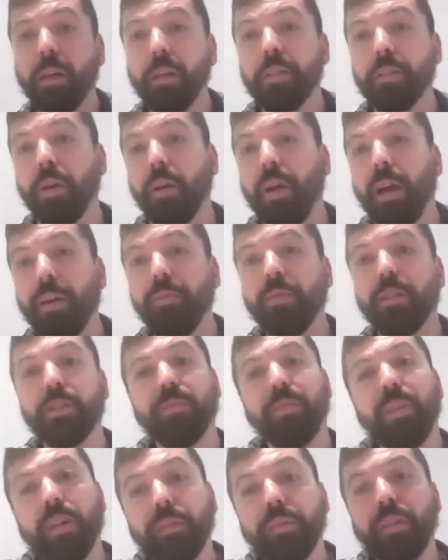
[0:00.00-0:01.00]
So I was
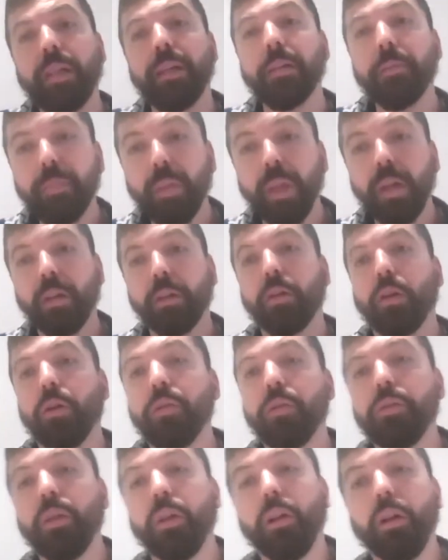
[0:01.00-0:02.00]
very
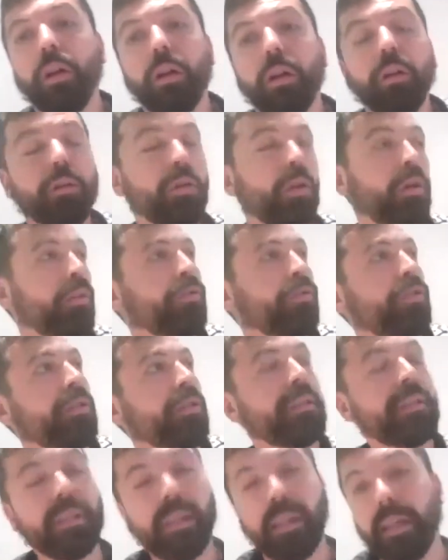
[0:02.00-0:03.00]
con
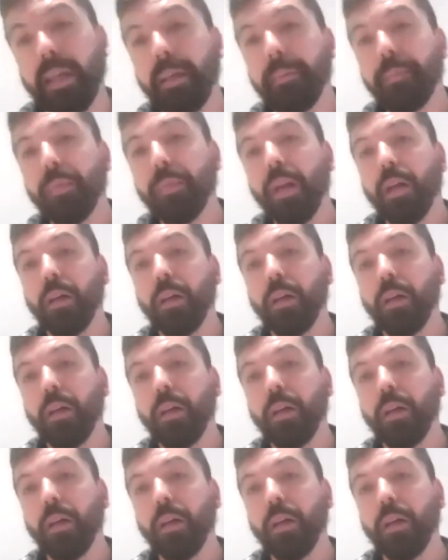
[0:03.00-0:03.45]
consciously